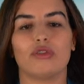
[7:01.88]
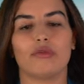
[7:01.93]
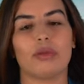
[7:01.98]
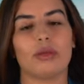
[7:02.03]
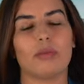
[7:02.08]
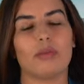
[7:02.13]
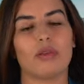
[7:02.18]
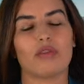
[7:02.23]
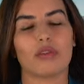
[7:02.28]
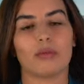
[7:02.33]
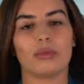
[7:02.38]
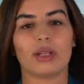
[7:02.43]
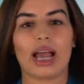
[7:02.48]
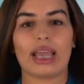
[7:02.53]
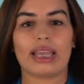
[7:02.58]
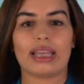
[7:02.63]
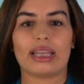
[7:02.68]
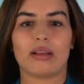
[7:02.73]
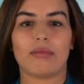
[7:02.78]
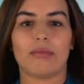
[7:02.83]
of people from the
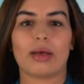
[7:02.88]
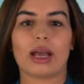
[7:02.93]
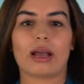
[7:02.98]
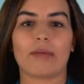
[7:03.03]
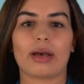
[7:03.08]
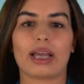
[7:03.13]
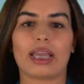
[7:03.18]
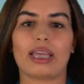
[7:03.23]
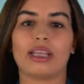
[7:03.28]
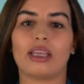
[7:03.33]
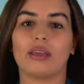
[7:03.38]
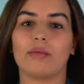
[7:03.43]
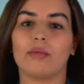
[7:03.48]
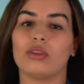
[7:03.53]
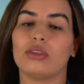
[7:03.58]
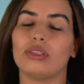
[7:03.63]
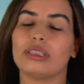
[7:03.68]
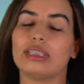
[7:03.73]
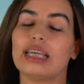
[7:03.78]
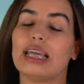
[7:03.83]
hiking and backpacking
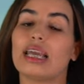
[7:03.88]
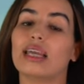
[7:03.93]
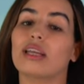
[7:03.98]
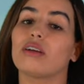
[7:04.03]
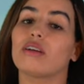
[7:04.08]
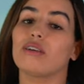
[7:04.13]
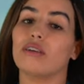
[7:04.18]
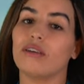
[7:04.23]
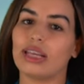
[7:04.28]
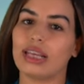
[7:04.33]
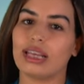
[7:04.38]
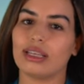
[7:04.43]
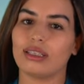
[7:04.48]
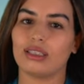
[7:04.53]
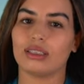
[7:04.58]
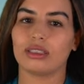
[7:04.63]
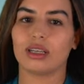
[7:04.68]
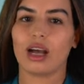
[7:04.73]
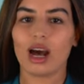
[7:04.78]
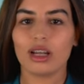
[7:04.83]
community agree
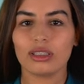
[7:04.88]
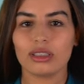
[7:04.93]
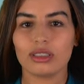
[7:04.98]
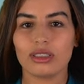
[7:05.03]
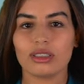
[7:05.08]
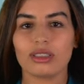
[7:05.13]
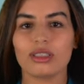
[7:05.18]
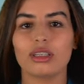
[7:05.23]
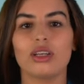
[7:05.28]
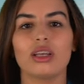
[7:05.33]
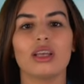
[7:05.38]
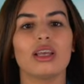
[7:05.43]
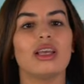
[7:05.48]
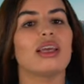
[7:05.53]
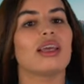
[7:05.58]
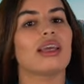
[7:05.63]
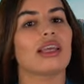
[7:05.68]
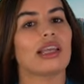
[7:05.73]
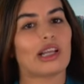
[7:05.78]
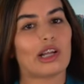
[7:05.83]
that cotton
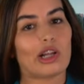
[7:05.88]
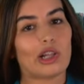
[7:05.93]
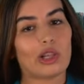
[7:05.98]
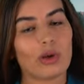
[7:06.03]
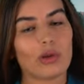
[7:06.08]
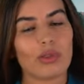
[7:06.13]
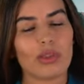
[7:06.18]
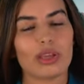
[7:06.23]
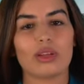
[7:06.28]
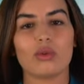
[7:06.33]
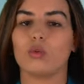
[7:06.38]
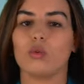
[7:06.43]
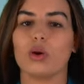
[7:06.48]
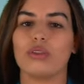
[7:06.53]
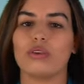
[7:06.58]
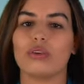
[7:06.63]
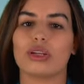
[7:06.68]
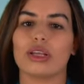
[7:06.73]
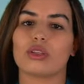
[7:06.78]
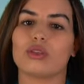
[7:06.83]
in clothing,
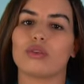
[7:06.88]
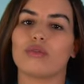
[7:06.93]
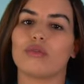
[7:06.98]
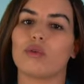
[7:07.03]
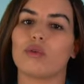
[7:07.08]
whether it's